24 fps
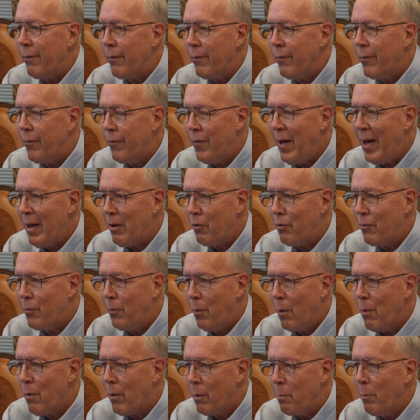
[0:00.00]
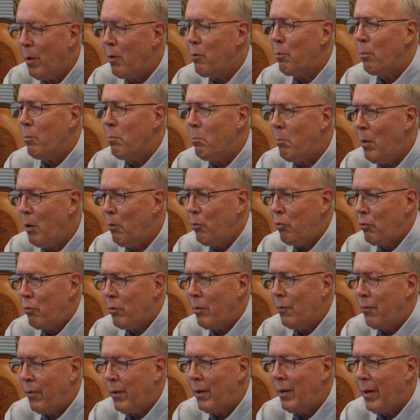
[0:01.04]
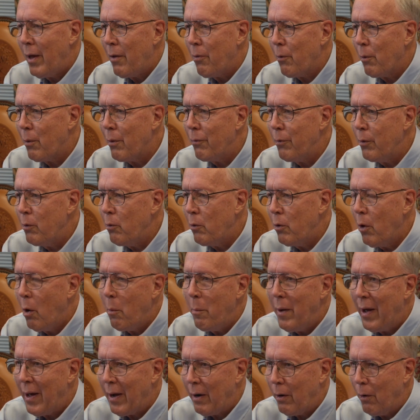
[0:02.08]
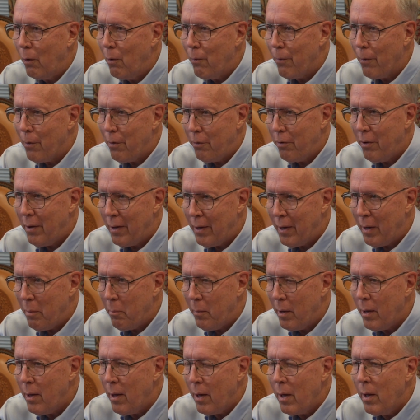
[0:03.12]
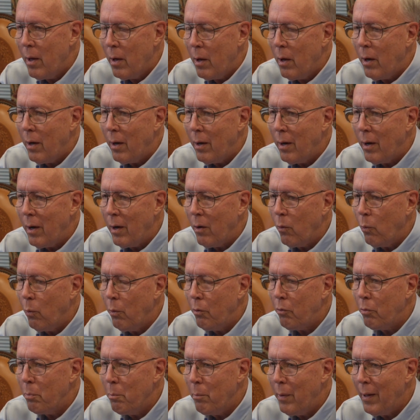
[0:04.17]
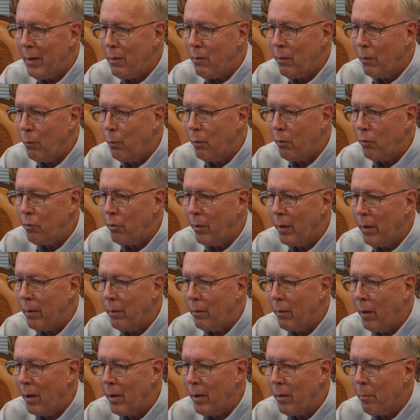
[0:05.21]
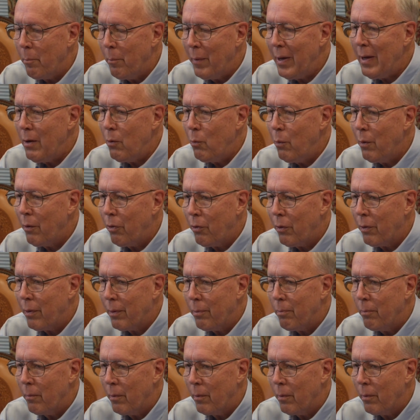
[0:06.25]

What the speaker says: Fast forward, most of the leather, if you go back over time, was made with